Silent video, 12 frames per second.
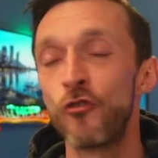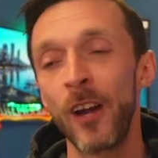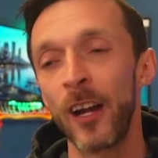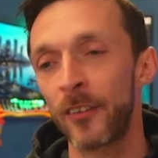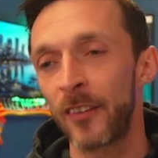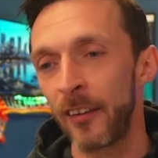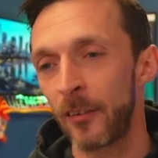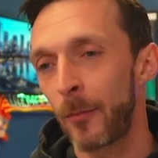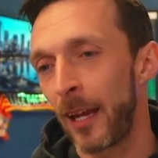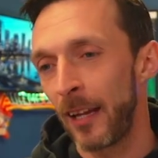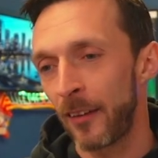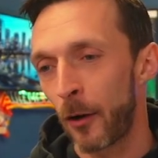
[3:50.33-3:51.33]
rare Daisen
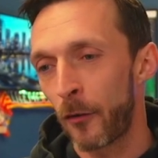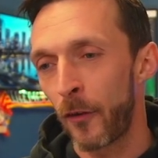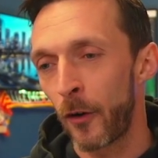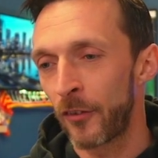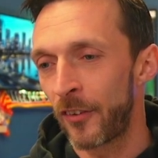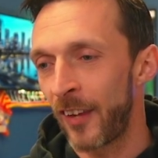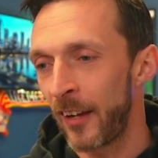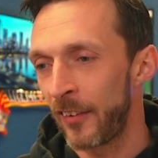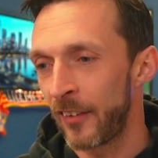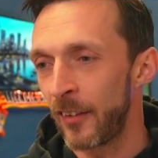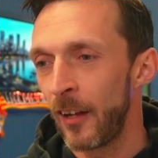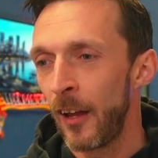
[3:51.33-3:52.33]
Maeda, our third
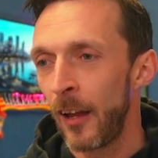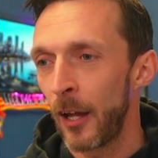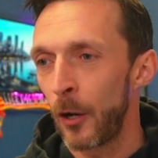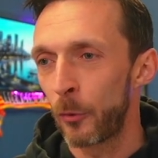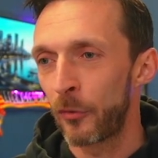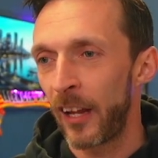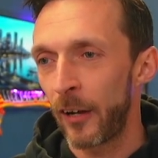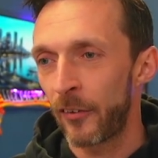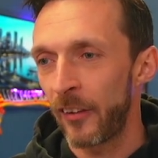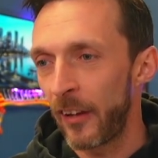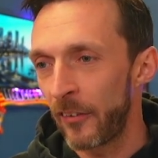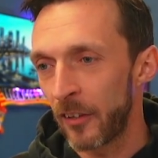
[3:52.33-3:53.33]
Daisen in all
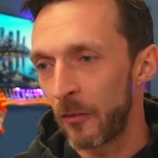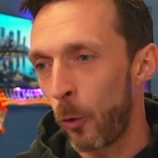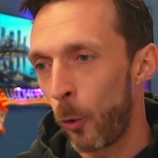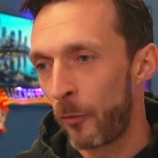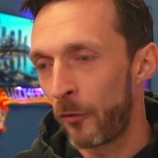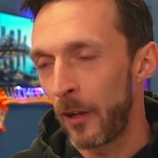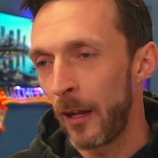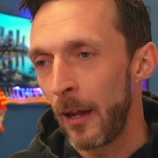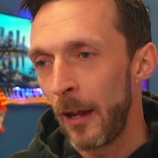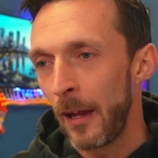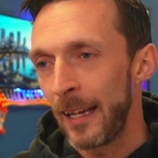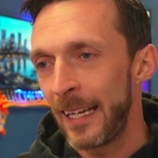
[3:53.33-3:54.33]
scarcities, and hopefully
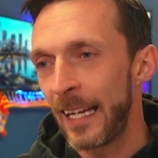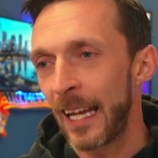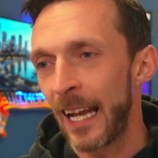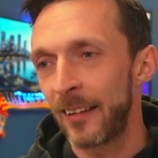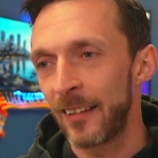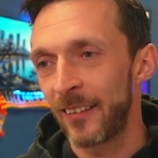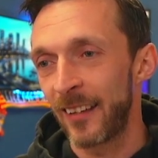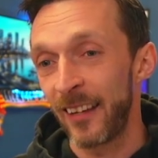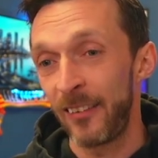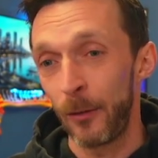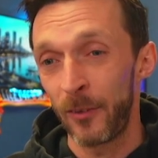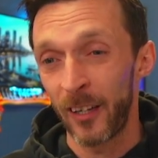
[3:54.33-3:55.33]
he can add into that
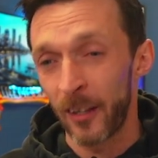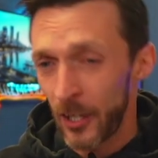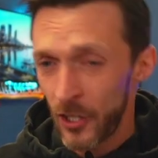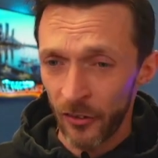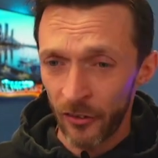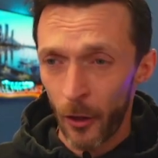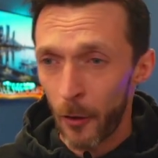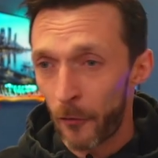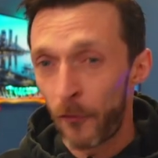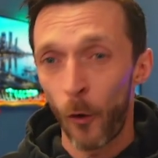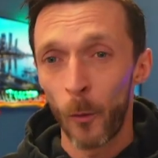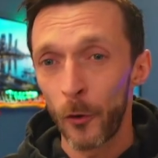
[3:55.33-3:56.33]
Celtic collection as another
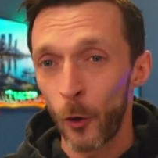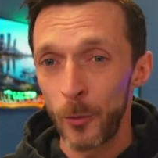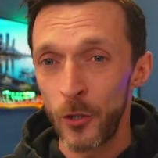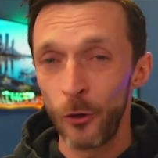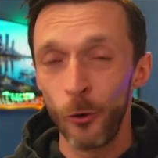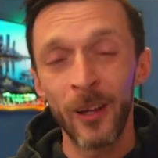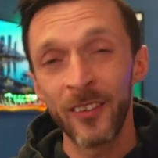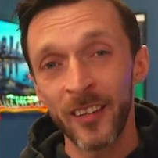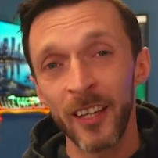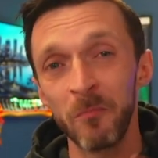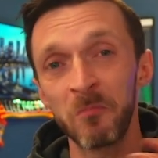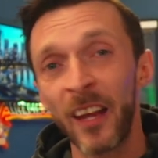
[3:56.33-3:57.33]
forward option who is
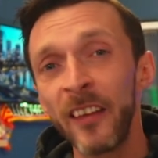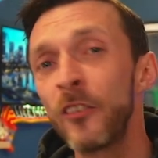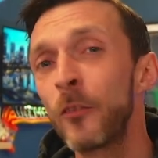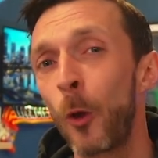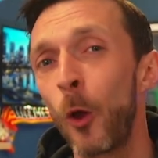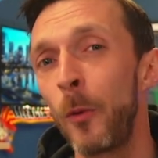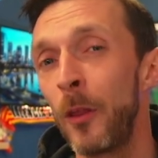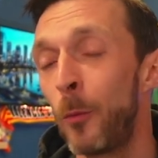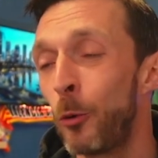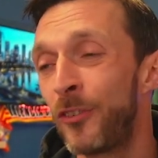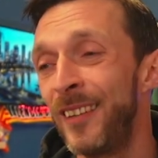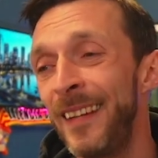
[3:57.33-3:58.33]
Daisen's probably the
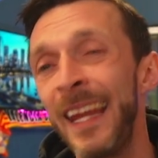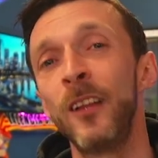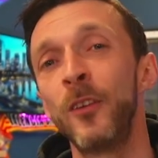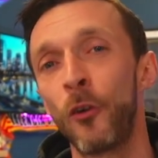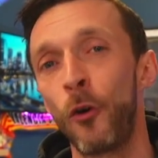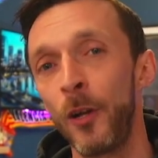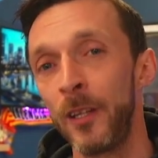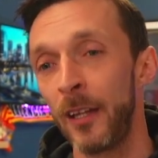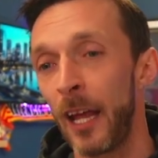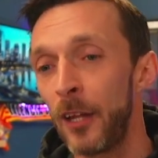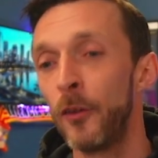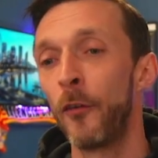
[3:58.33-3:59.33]
most nailed on
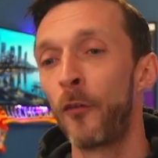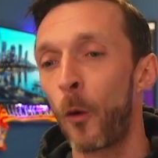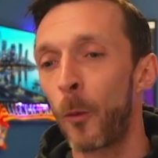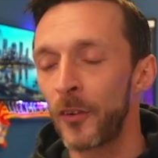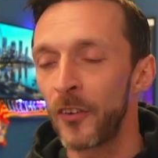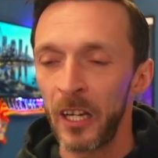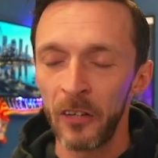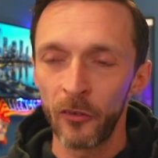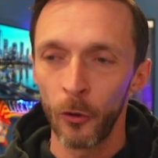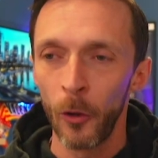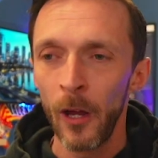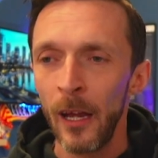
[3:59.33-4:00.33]
in the forward line.
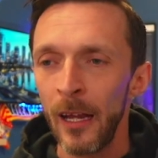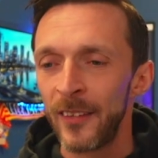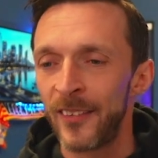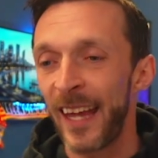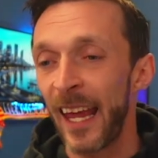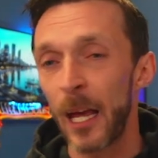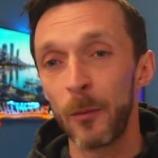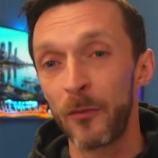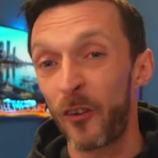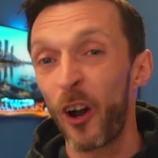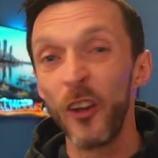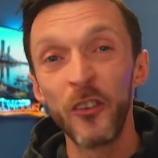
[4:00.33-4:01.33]
So to get him
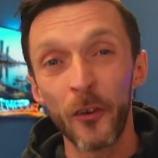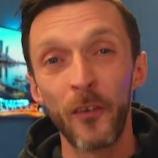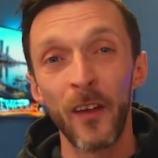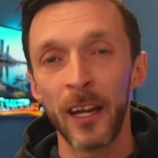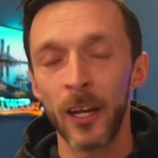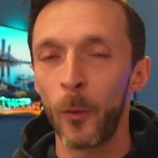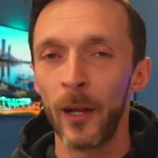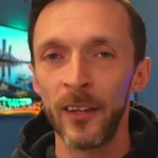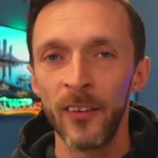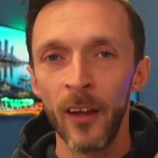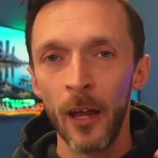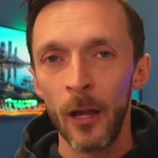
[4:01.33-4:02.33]
for under 30
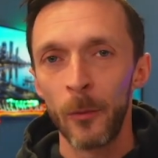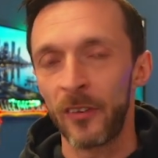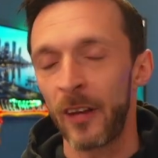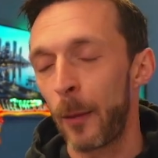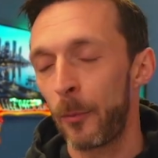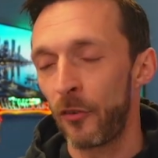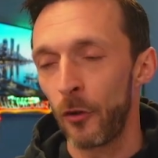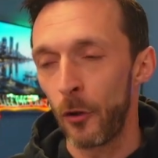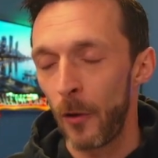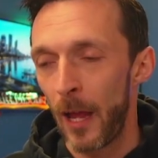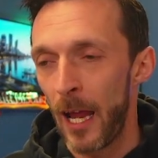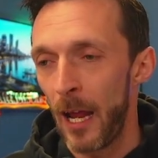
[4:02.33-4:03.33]
quid was an
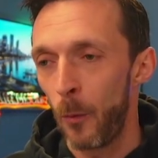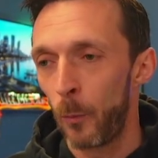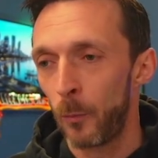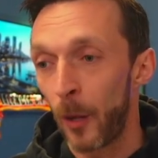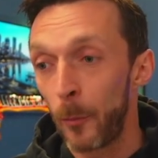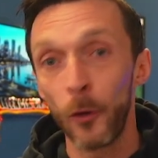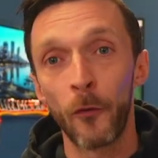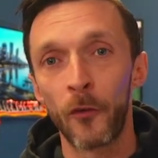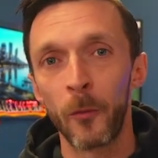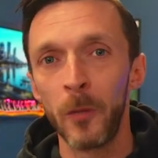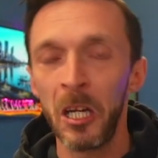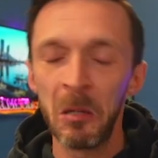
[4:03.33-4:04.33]
absolute W
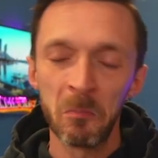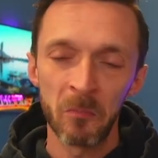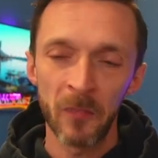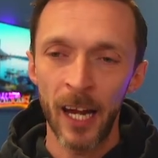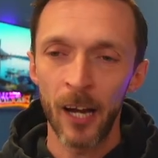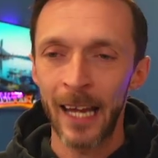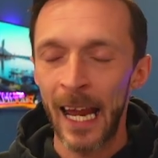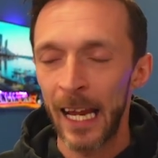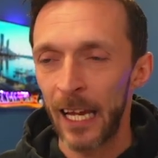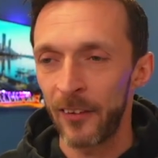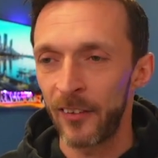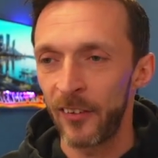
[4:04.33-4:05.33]
for me. Gator Guy
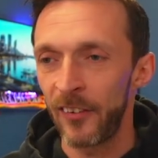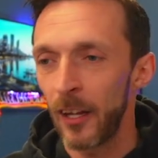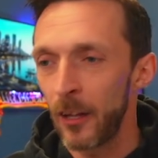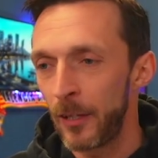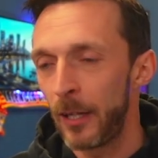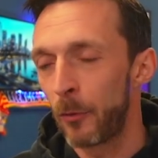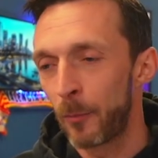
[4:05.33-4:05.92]
gets the sale. He